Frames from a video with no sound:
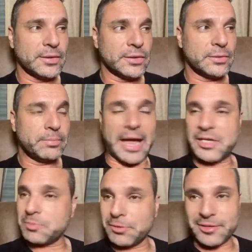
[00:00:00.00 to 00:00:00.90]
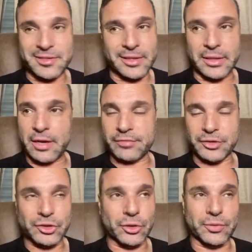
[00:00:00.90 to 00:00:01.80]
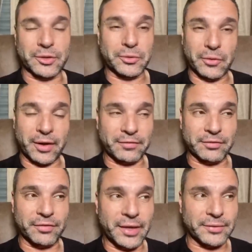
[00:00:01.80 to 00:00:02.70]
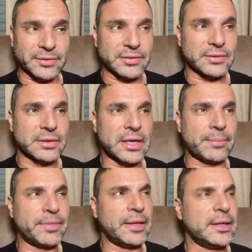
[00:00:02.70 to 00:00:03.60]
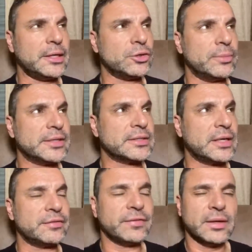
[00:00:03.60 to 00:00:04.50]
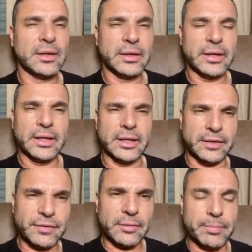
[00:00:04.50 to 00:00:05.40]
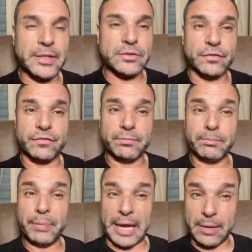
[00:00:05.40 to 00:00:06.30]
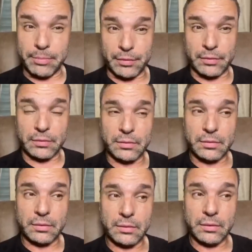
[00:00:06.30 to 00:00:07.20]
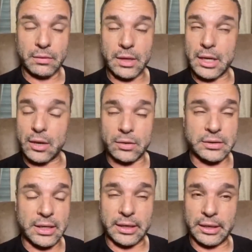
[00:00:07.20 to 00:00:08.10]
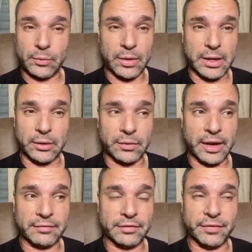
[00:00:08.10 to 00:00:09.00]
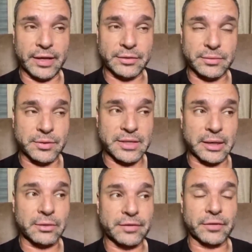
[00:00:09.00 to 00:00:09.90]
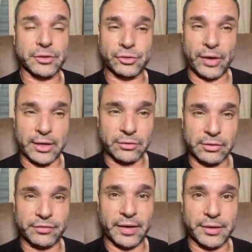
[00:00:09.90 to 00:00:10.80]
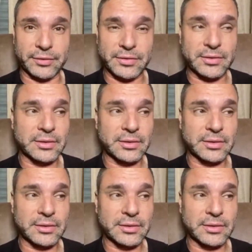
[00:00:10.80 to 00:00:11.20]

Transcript: Passports can never show that you don't have the virus. And I'm thinking to myself, even a piece of paper cannot tell anyone I don't have the virus, because I could have contracted the virus.